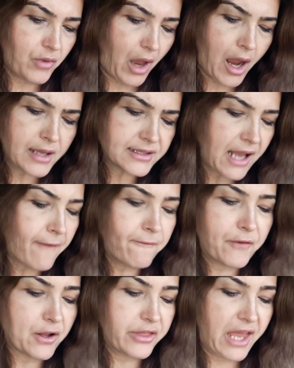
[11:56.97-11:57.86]
I
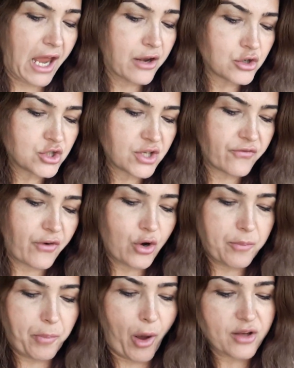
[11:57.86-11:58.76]
feel the energy
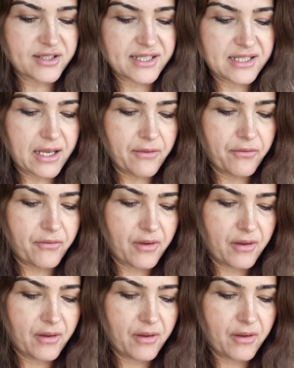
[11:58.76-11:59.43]
very positive